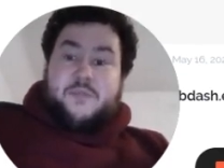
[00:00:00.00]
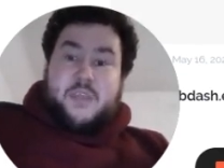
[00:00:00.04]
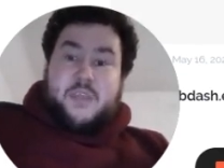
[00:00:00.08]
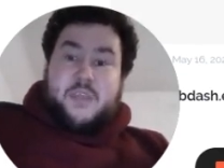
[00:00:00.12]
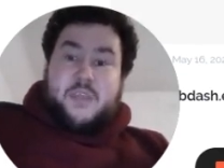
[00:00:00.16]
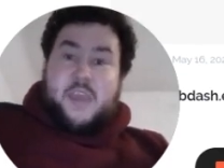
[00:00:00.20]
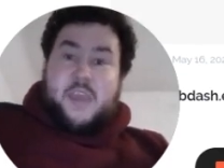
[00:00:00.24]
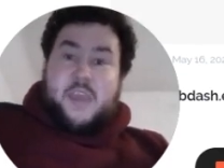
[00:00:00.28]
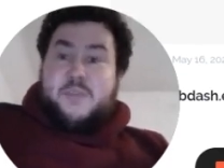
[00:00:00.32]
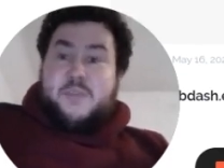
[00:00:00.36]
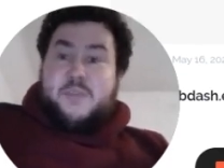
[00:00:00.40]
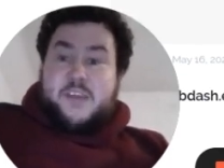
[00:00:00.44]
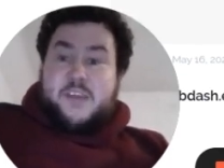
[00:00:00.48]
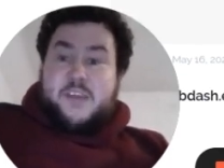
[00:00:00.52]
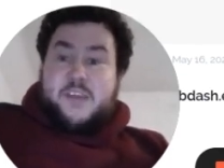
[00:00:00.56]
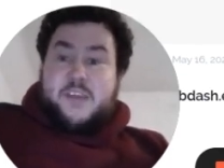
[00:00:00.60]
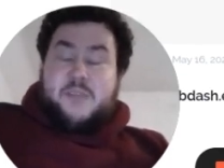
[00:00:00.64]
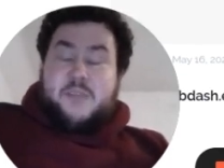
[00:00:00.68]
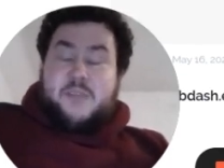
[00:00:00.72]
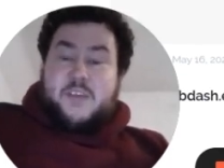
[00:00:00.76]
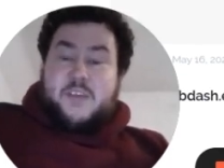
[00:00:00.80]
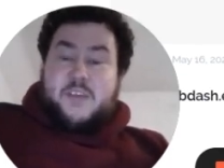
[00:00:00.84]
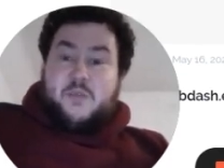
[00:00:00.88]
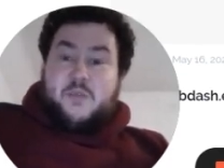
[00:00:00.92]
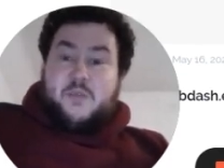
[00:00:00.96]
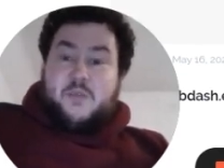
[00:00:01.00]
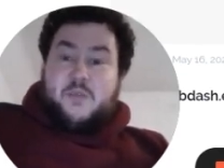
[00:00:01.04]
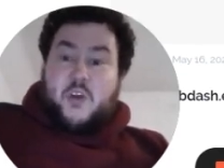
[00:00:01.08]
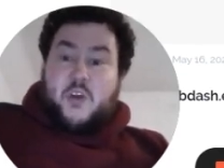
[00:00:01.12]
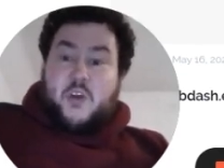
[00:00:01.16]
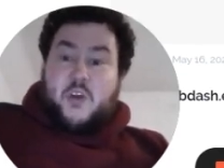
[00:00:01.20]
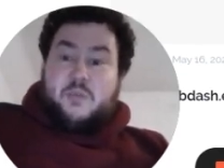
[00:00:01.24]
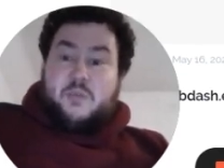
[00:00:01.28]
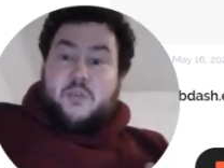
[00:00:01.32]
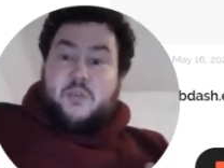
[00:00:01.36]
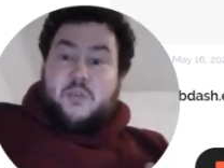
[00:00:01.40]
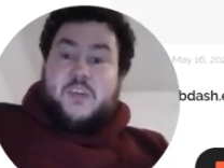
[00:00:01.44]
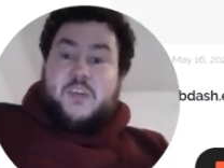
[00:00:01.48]
if we typed in the
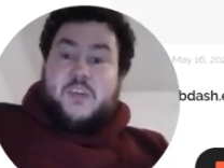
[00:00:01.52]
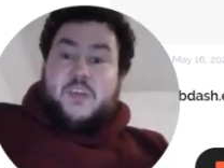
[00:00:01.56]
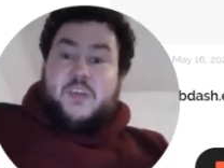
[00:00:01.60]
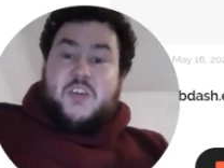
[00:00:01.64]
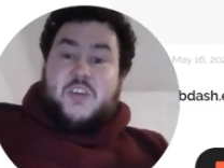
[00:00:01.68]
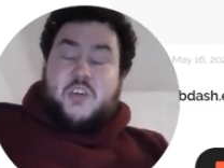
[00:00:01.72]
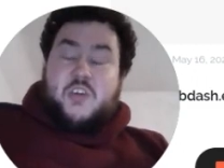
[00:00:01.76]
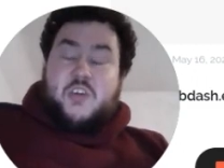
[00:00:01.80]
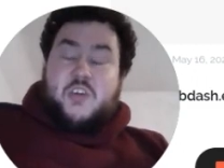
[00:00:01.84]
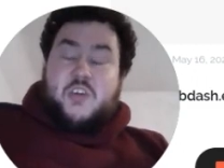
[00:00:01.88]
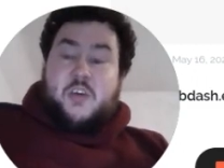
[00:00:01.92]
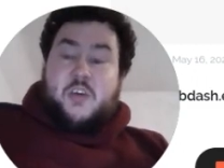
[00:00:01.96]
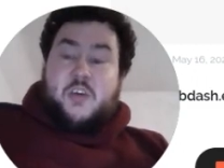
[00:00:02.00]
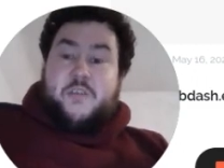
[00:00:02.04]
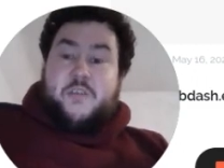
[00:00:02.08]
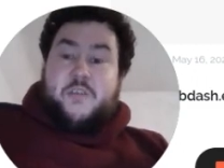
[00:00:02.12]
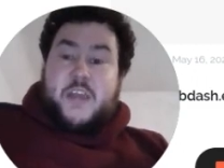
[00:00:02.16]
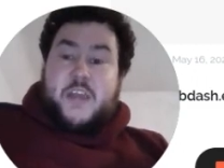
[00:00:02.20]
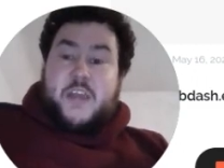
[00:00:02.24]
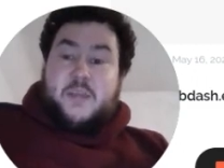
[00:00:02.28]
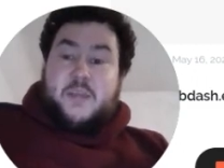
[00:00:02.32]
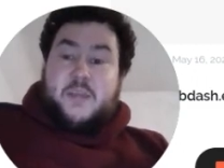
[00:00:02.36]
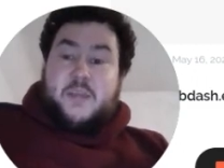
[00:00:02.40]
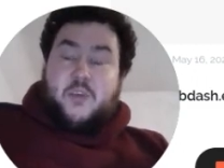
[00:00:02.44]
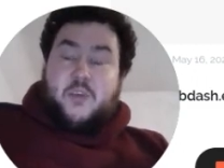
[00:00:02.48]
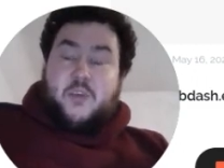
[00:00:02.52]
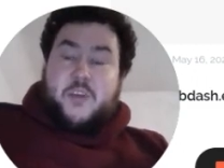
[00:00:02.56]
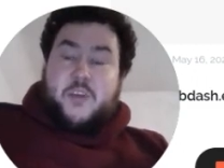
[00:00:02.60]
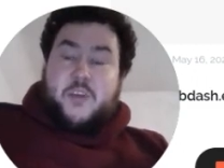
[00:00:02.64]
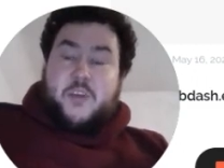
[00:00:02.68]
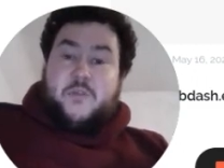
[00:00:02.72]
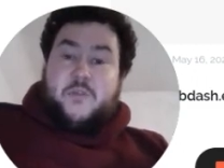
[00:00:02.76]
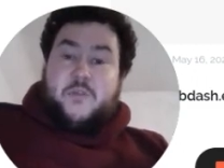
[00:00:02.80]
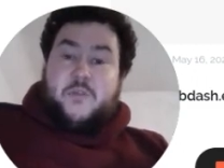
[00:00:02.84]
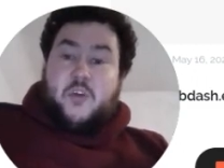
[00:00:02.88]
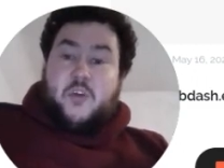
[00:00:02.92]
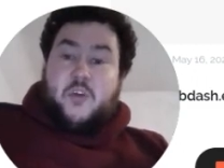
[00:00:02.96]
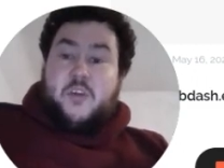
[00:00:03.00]
word blue t-shirt, it'll find the product
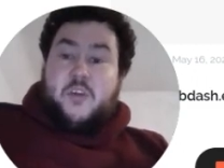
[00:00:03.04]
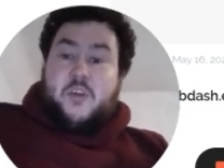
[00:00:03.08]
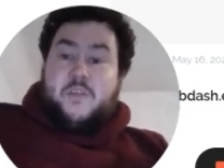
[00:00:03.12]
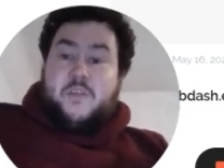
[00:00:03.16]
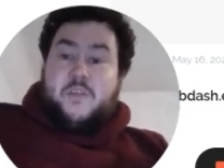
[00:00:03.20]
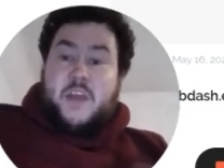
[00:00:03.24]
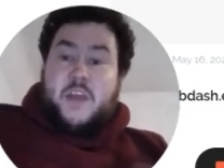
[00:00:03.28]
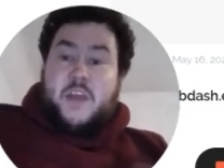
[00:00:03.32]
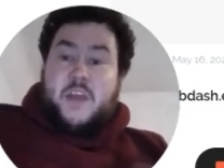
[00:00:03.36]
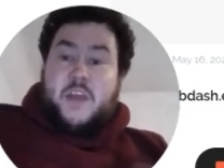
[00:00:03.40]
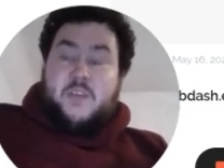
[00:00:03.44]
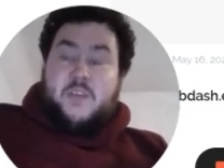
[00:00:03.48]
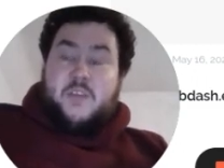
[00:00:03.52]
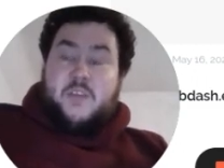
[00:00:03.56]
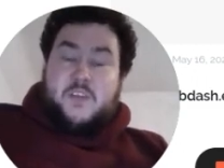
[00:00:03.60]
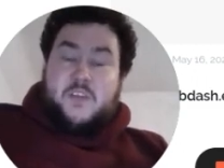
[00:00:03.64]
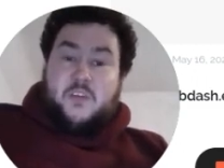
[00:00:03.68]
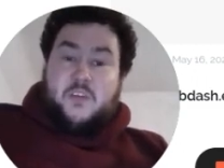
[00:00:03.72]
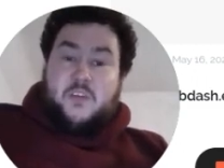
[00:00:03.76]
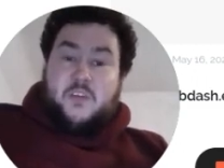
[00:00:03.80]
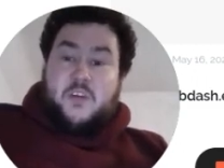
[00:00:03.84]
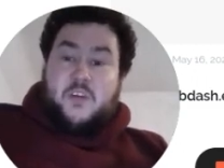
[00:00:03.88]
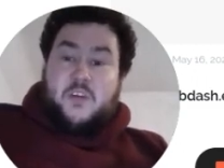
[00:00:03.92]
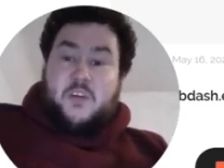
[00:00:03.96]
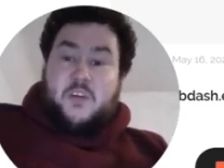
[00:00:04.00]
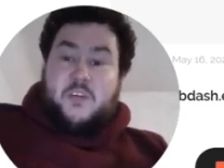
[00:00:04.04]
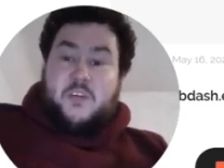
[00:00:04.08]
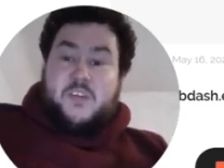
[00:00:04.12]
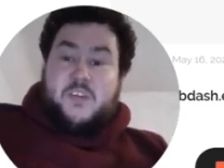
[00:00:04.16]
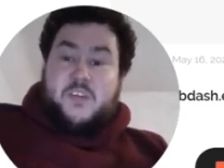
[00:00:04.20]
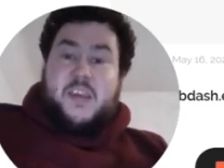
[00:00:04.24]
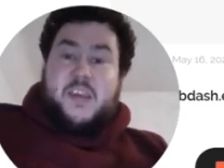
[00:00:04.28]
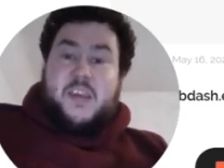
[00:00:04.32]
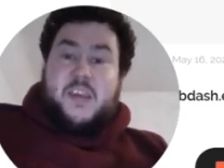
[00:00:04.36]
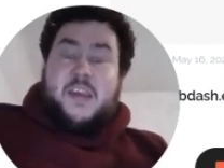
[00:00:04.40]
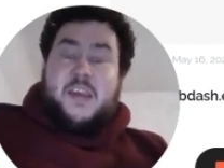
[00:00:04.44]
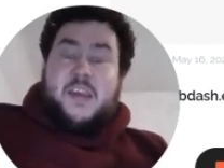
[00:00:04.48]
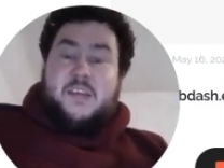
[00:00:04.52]
for you, then it'll insert into your
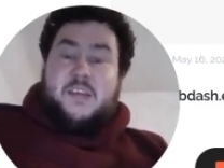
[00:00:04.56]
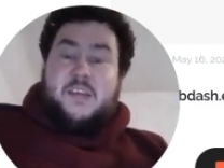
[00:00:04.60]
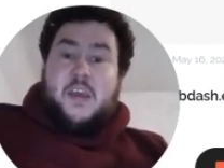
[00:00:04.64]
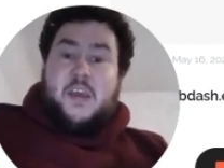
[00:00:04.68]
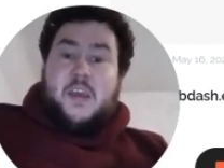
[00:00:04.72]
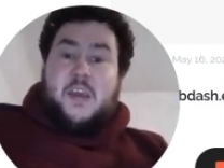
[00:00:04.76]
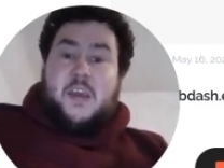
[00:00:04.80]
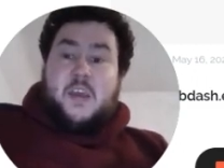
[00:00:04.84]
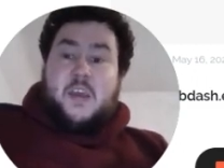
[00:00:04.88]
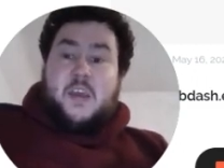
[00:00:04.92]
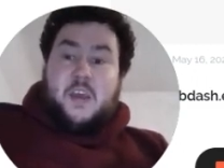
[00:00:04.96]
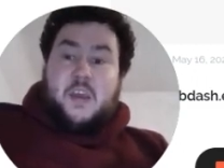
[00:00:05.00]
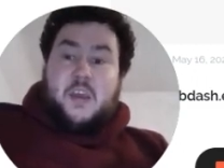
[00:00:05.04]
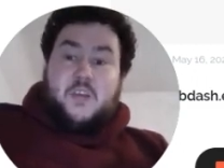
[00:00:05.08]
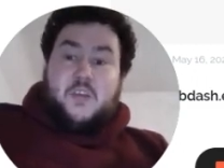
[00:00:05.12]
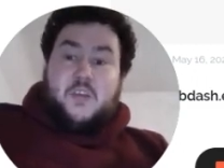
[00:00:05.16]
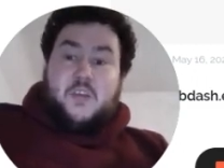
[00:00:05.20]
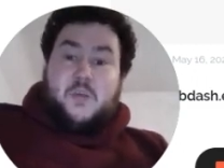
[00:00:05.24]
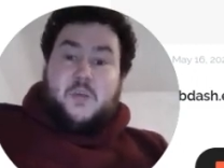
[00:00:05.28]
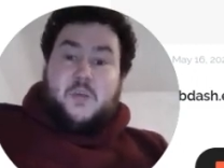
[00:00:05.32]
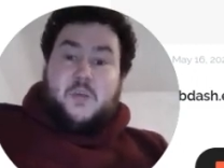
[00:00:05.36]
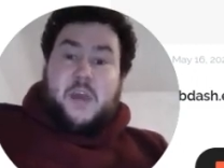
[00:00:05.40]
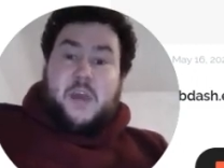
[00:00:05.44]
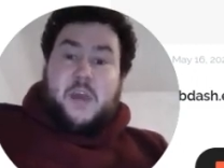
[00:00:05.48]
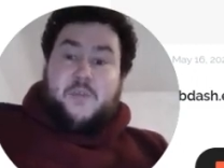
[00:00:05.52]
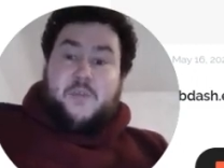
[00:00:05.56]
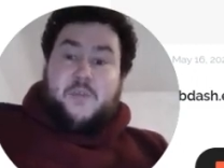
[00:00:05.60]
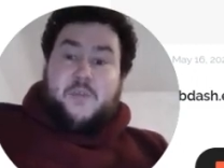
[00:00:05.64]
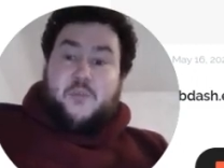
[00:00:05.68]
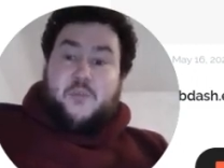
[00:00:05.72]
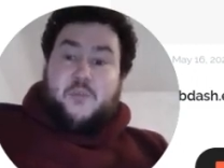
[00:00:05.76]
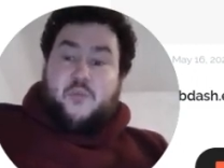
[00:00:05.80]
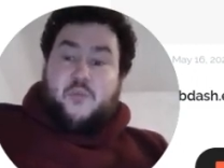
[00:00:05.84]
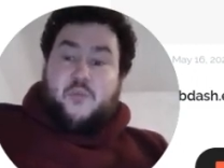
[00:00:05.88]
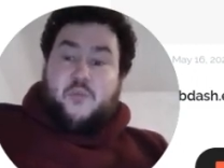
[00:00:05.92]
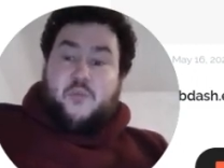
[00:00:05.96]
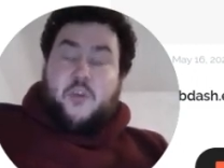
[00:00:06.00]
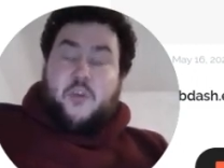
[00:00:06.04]
site, including whatever
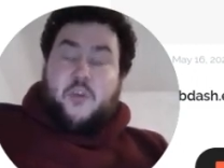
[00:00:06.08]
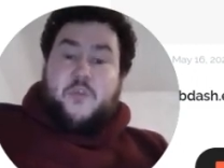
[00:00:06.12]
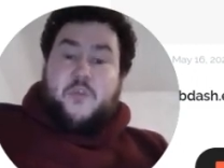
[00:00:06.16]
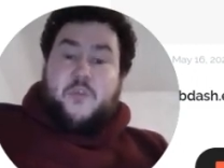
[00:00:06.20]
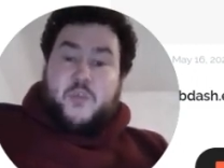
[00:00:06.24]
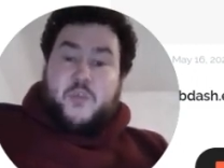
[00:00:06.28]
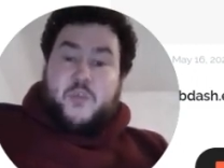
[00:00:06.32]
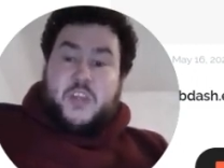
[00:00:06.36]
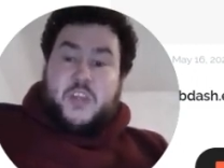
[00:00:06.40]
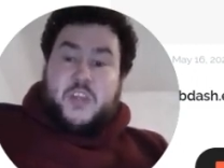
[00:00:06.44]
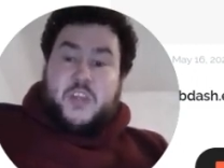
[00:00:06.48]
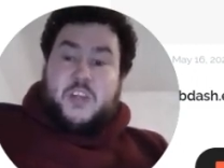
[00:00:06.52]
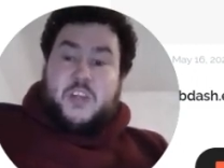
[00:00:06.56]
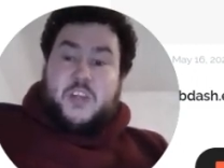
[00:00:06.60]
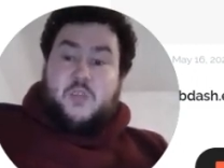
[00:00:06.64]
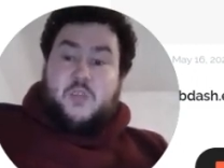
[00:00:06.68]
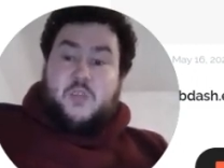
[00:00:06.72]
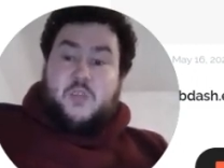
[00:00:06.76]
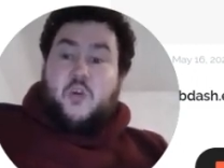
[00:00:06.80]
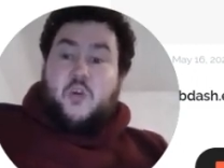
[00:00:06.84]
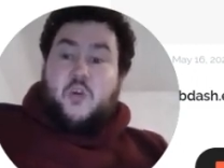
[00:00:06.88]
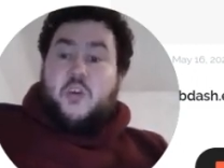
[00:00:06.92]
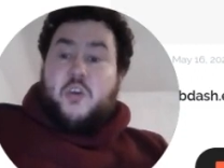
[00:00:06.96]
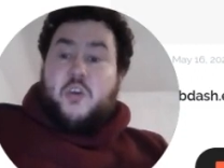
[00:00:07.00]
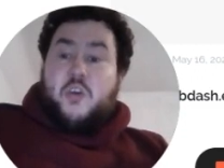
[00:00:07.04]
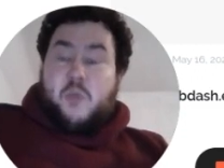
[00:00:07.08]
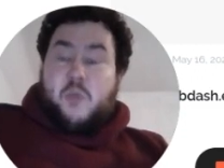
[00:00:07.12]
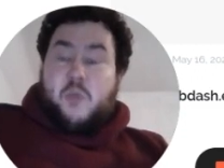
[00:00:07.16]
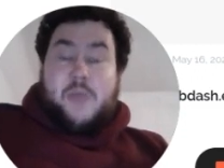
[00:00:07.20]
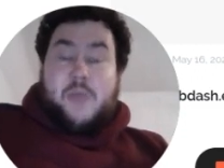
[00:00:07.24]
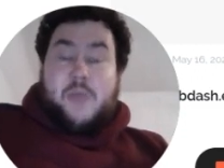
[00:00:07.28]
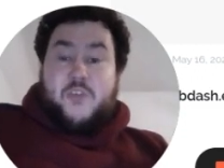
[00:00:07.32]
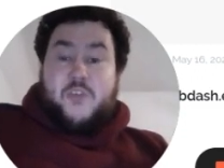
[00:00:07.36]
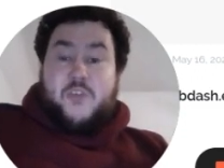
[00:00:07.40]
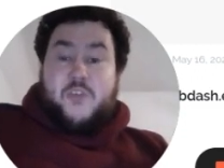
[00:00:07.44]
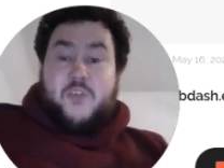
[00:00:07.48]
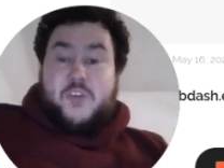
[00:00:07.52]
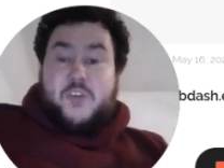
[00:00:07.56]
profit percentage you want or
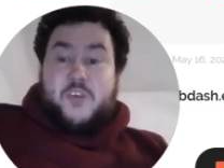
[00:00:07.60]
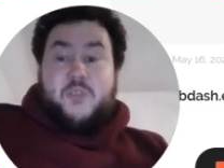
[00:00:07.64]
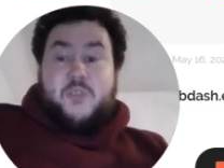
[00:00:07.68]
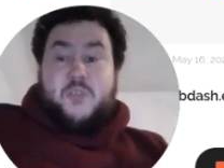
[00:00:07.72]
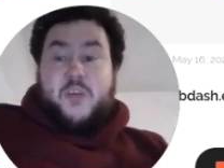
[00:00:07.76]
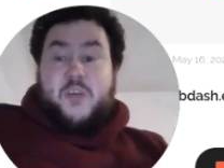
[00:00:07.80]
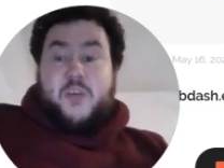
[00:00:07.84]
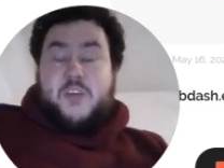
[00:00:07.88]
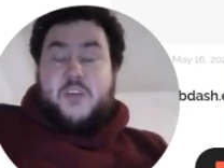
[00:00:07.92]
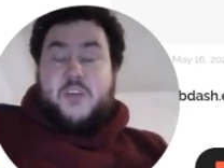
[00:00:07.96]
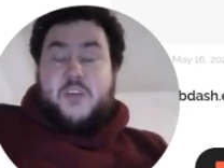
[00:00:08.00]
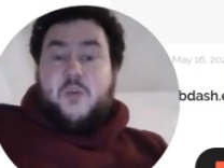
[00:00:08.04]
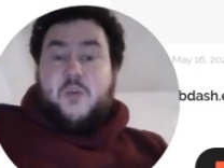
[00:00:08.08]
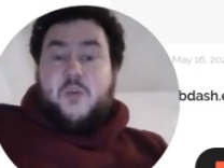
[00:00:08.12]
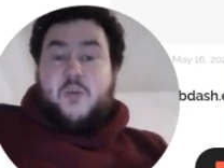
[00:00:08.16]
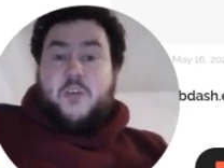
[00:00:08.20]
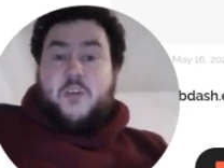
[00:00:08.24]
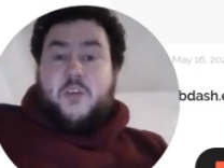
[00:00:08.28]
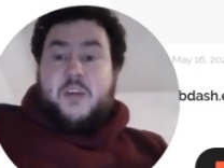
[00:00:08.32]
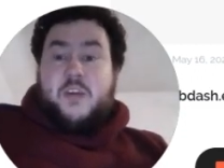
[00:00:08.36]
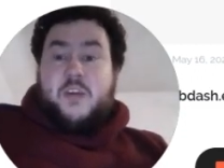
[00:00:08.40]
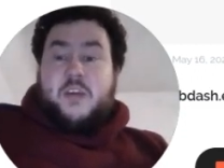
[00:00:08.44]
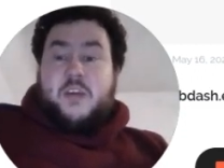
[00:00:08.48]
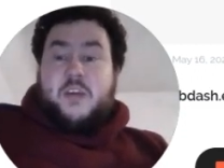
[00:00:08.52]
whatever sales price you want.